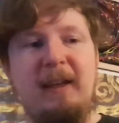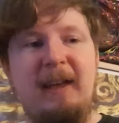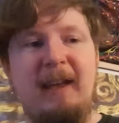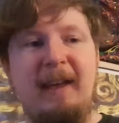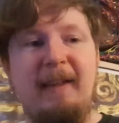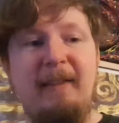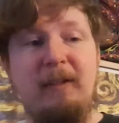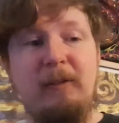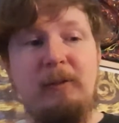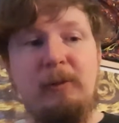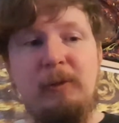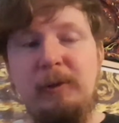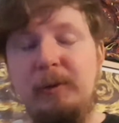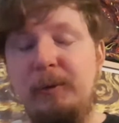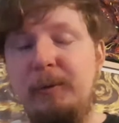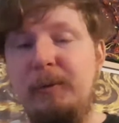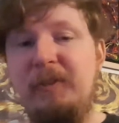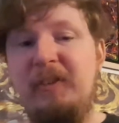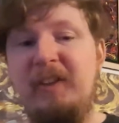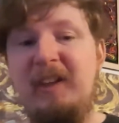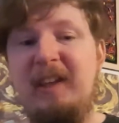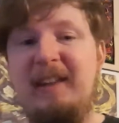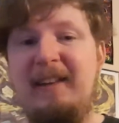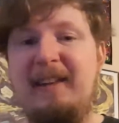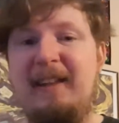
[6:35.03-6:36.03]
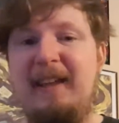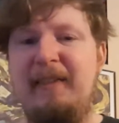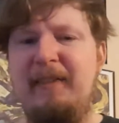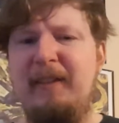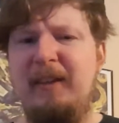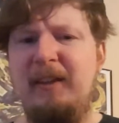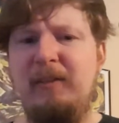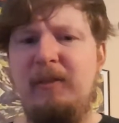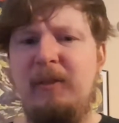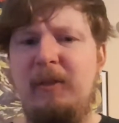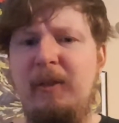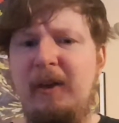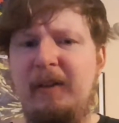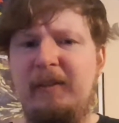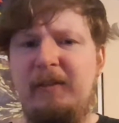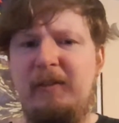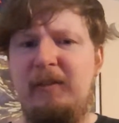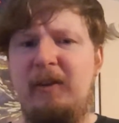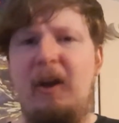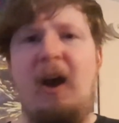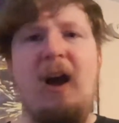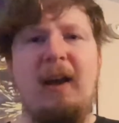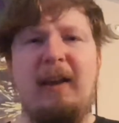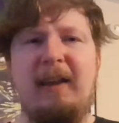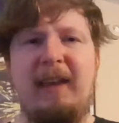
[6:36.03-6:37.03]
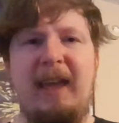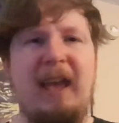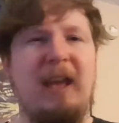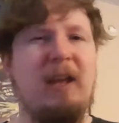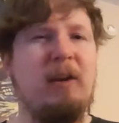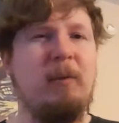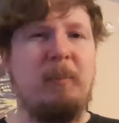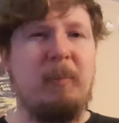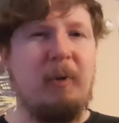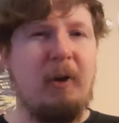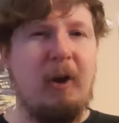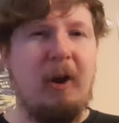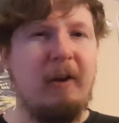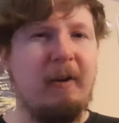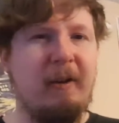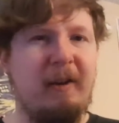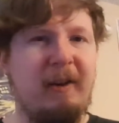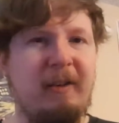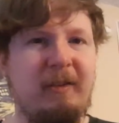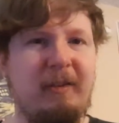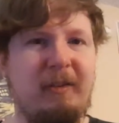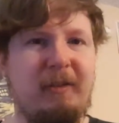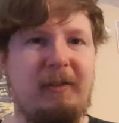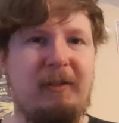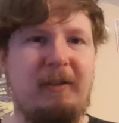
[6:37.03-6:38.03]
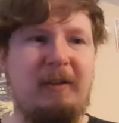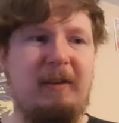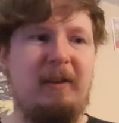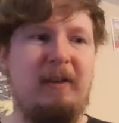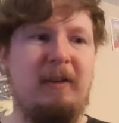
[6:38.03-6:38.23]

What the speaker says: and then lose it and then thus not gain progress.